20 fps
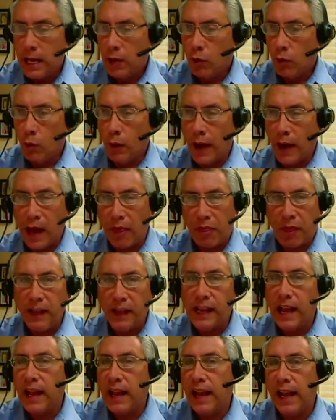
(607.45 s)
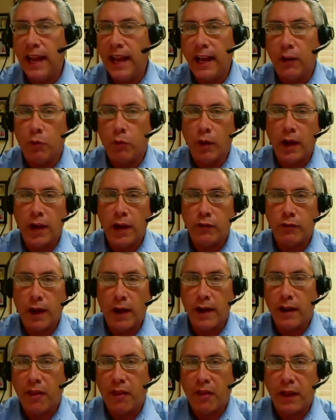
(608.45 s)
We're not thinking ahead. We're not
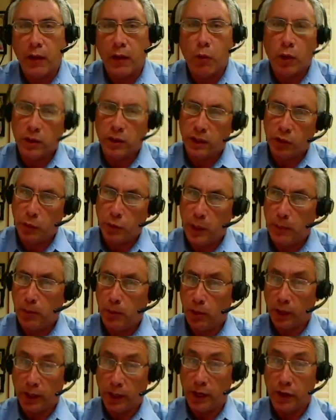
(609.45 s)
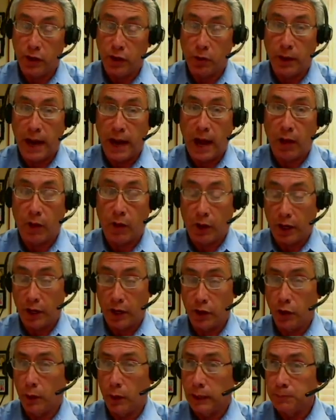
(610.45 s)
trying to think what these people are going to do and how they're going to
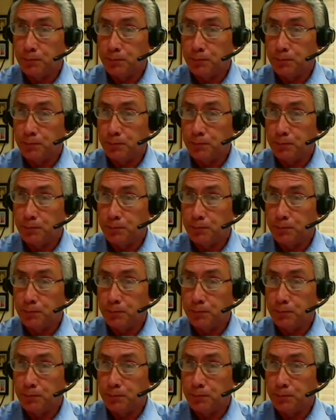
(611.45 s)
do it.